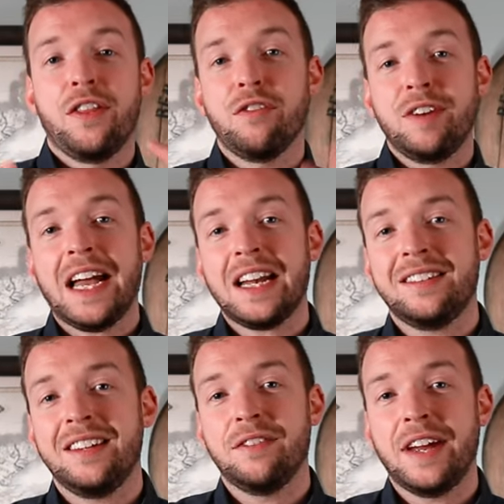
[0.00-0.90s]
the
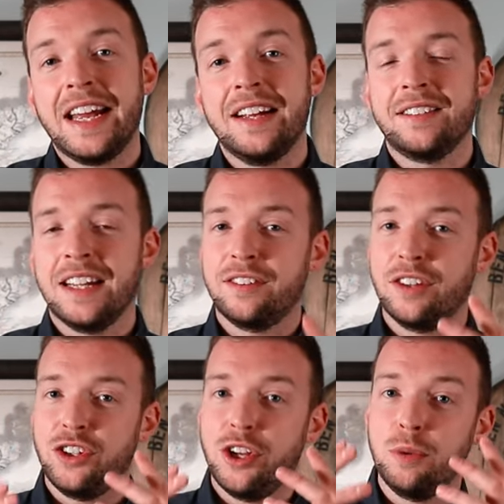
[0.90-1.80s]
reality of it is
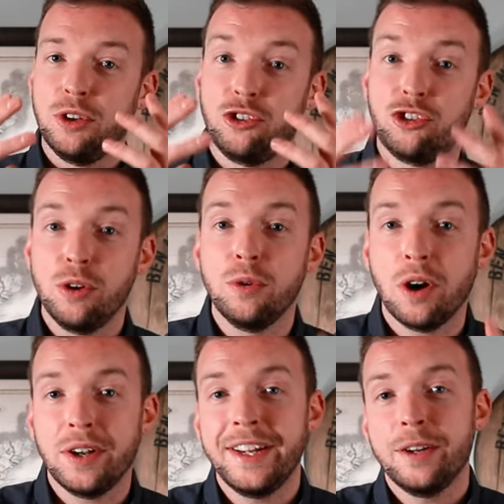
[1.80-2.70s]
that you do
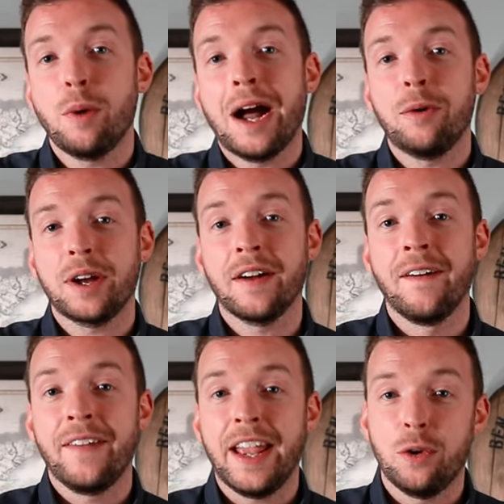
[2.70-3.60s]
not need a WOWGR
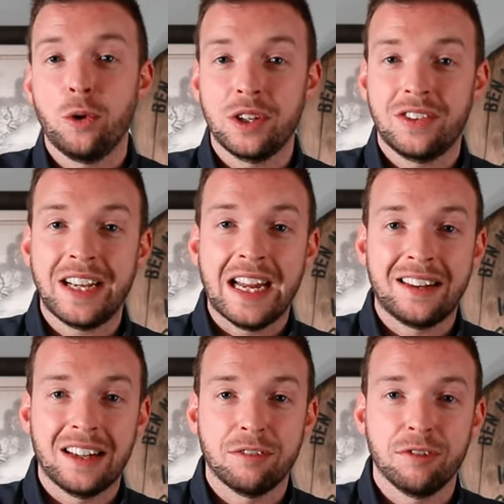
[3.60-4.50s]
in order to get a
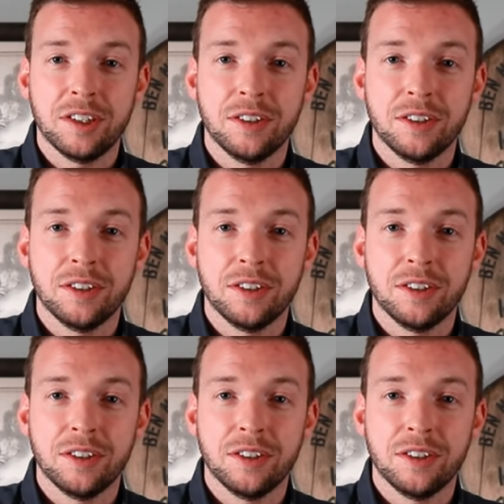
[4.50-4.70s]
delivery